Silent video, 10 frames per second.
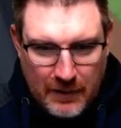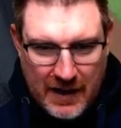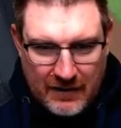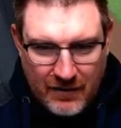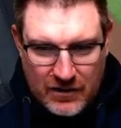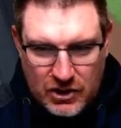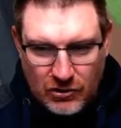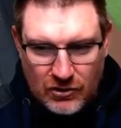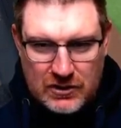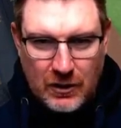and the
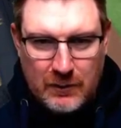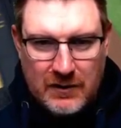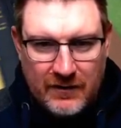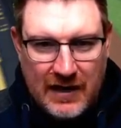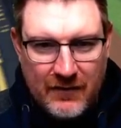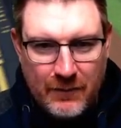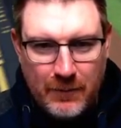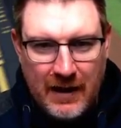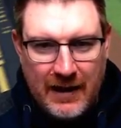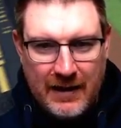shortstop doesn't have a
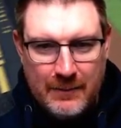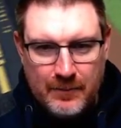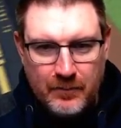play.